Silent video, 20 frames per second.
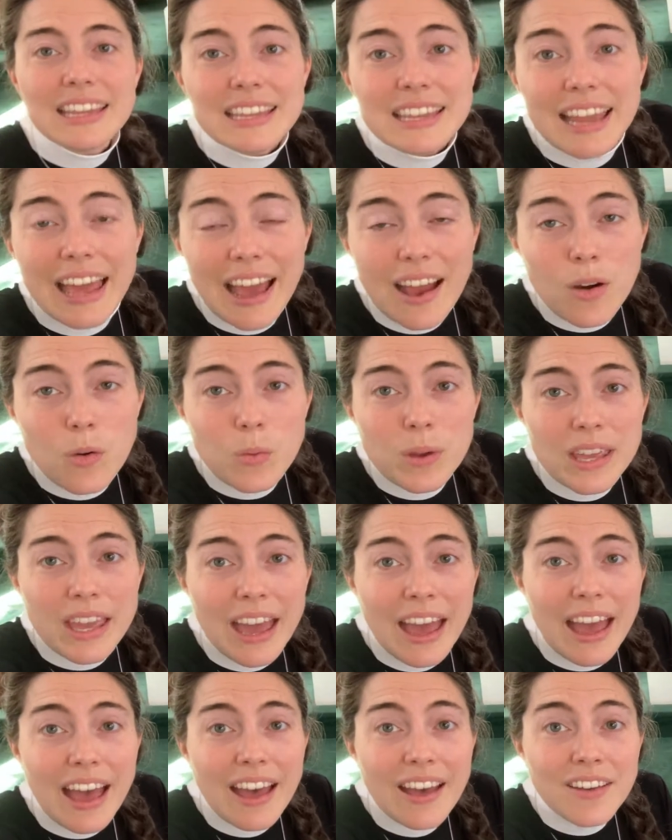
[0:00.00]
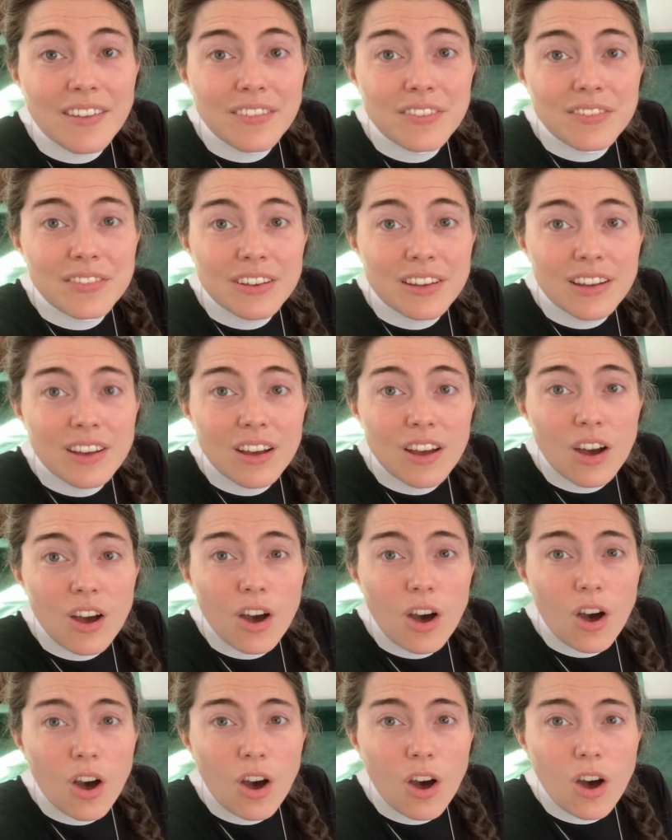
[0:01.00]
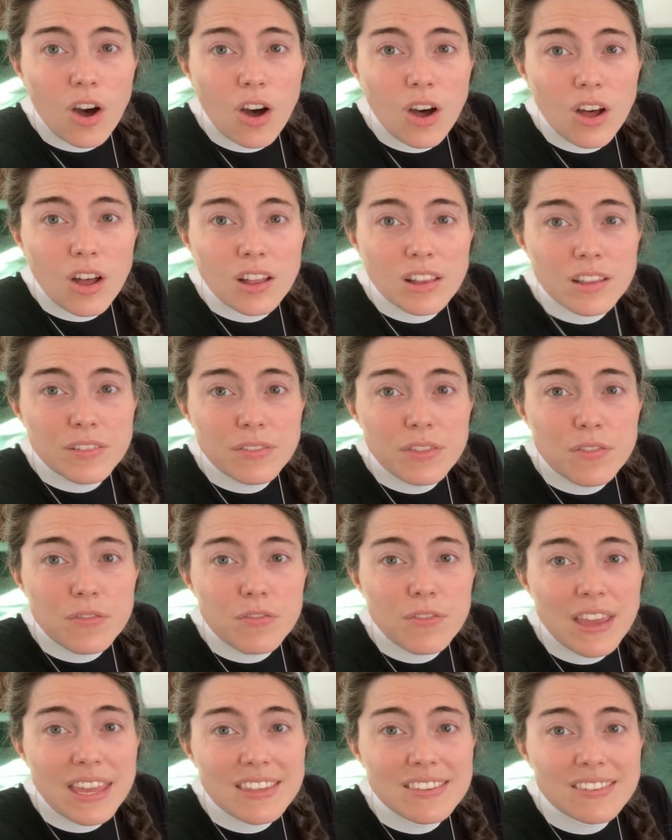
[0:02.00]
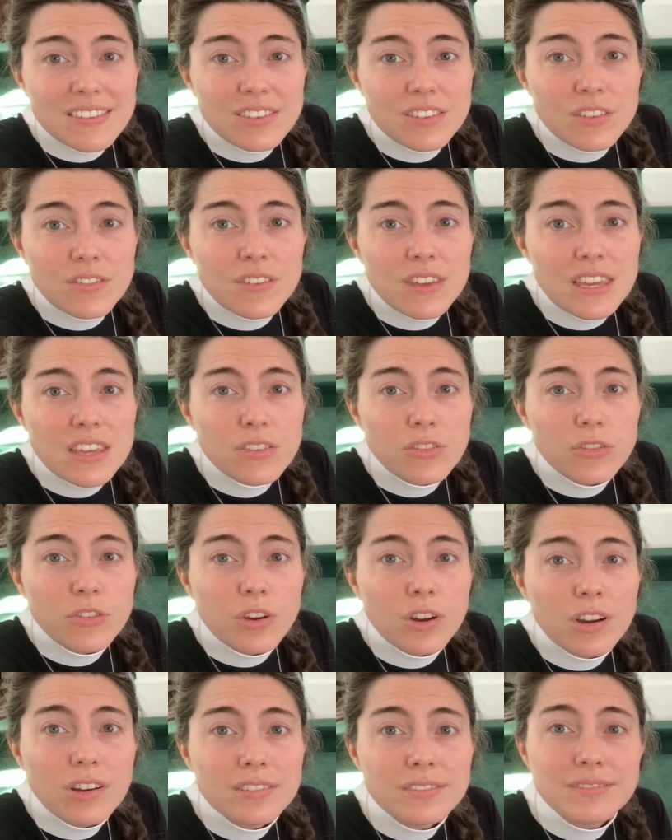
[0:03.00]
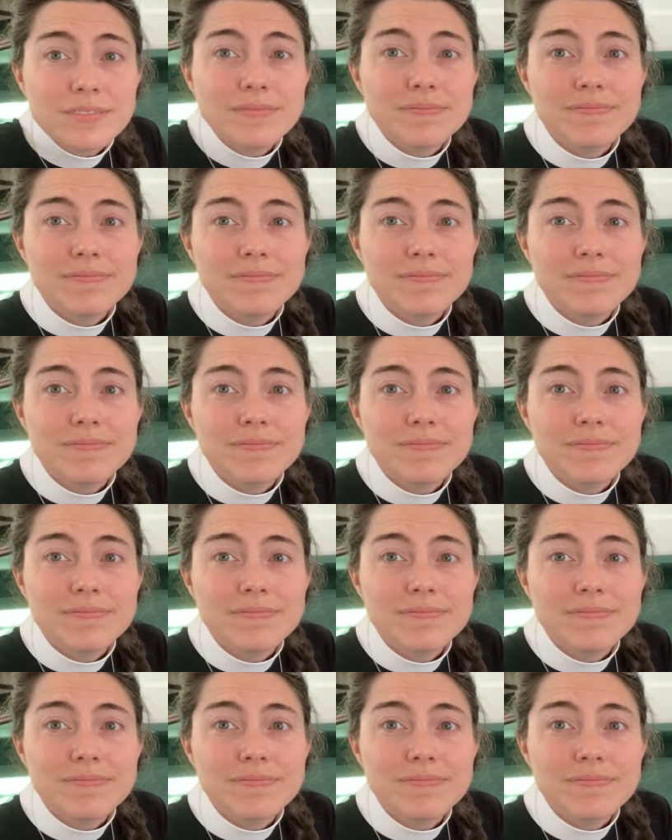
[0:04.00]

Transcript: Now we have all of the faces of Easter